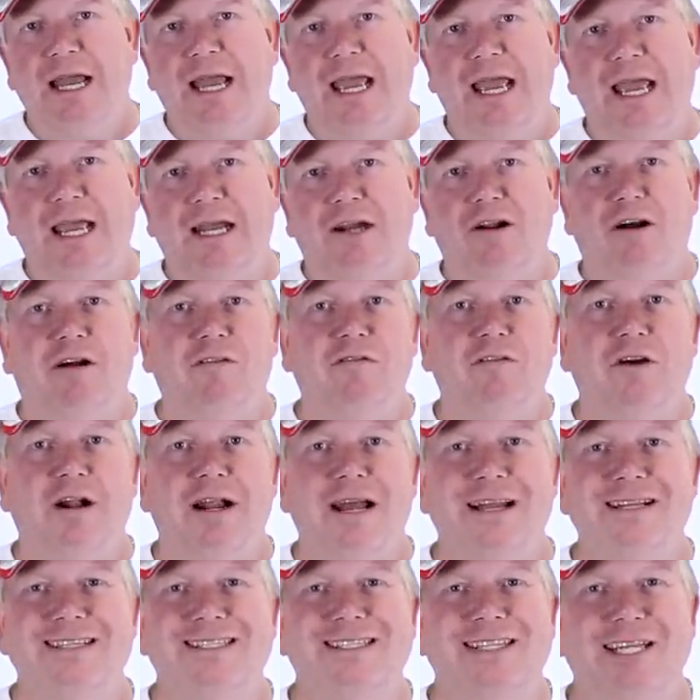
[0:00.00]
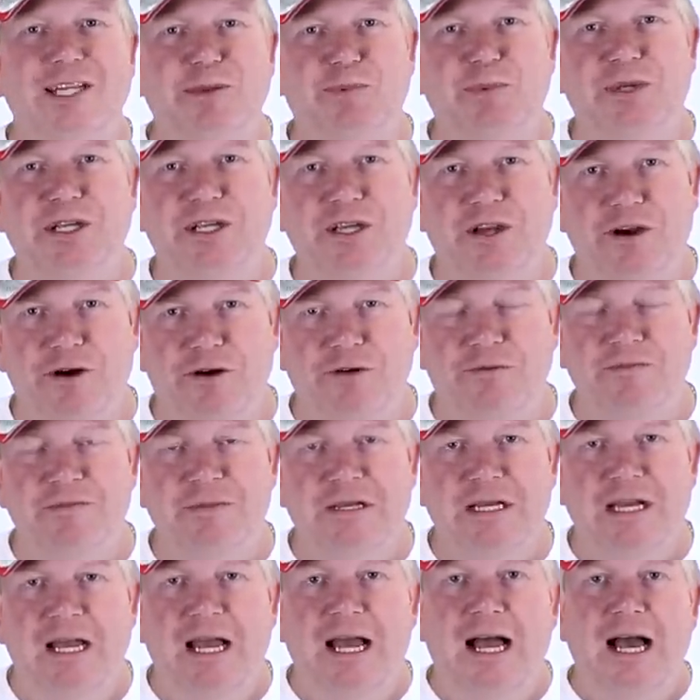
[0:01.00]
and I've got a CPL.
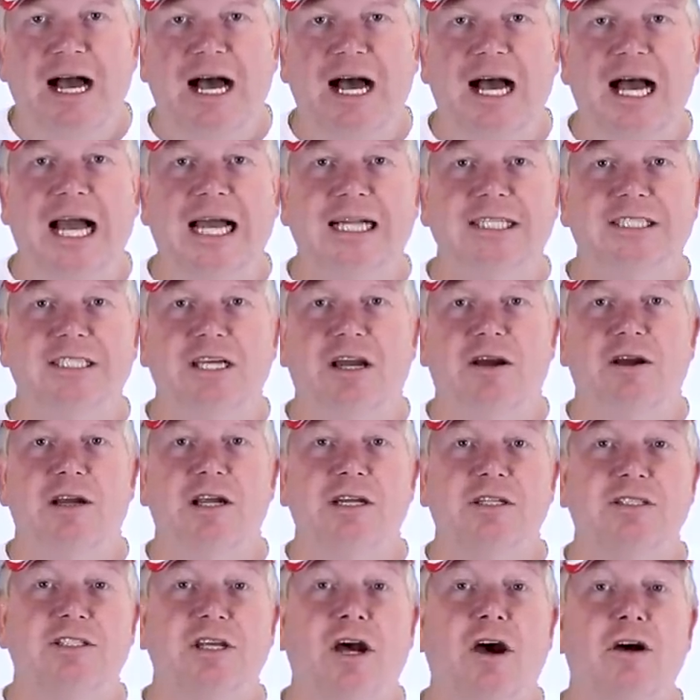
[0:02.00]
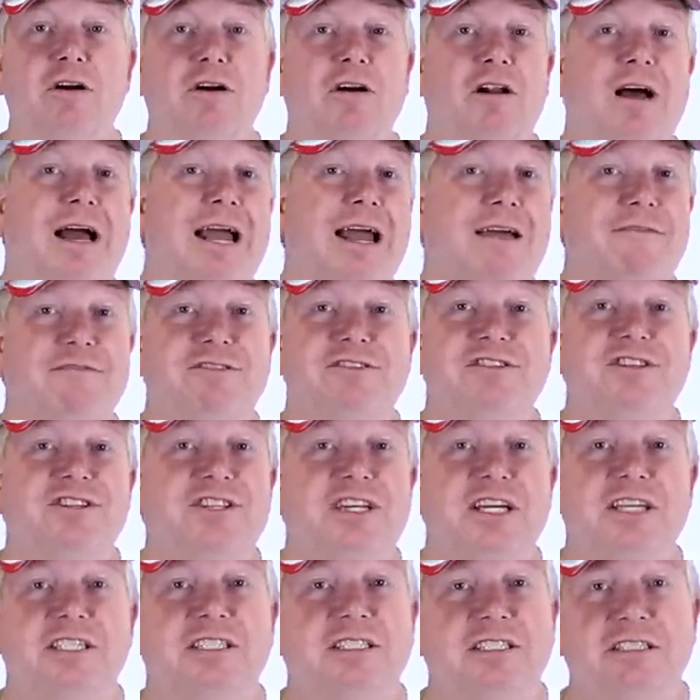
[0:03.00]
And so in total, I have
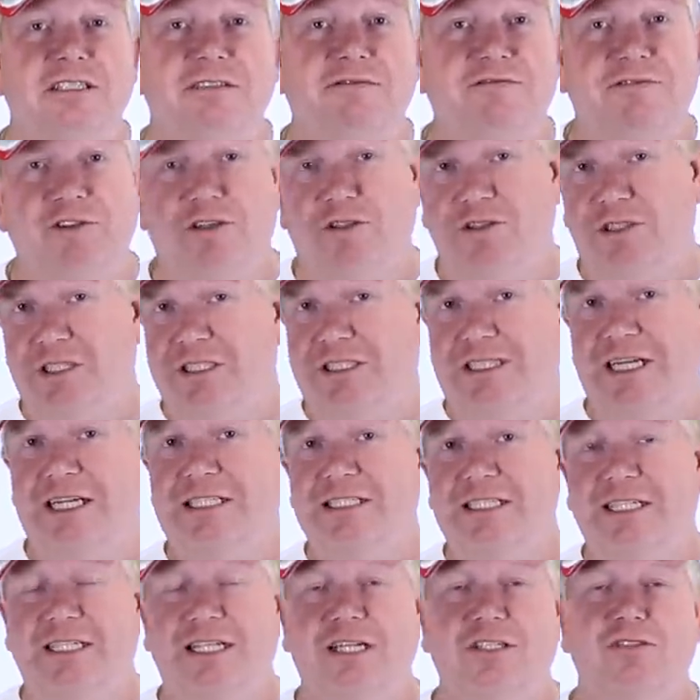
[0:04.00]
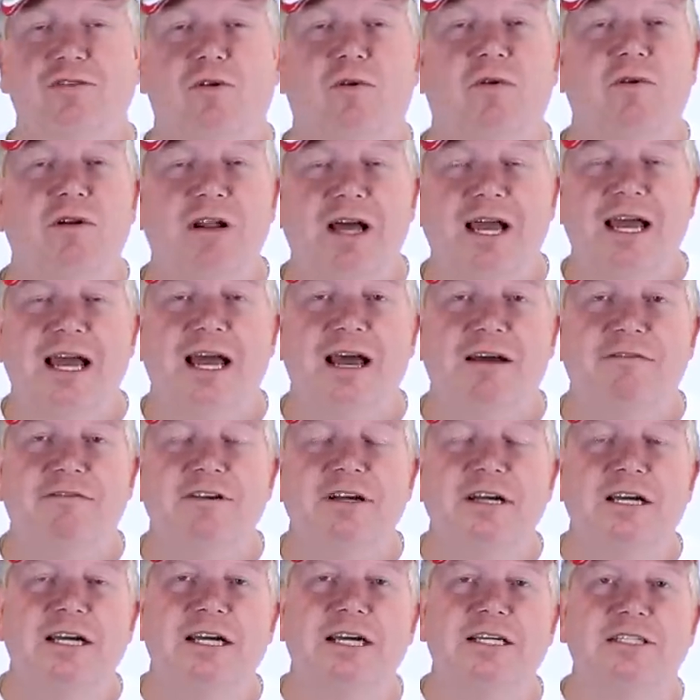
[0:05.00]
6 filters. That's it. That's all I have
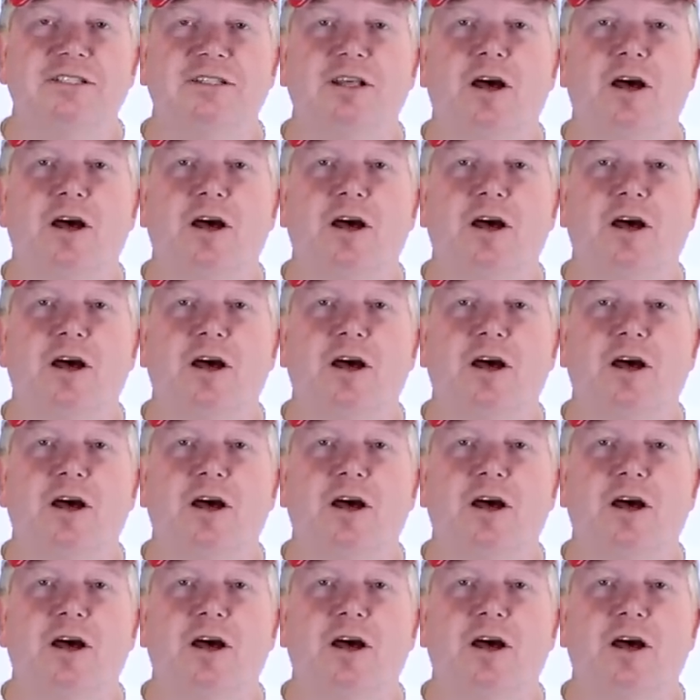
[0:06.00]
is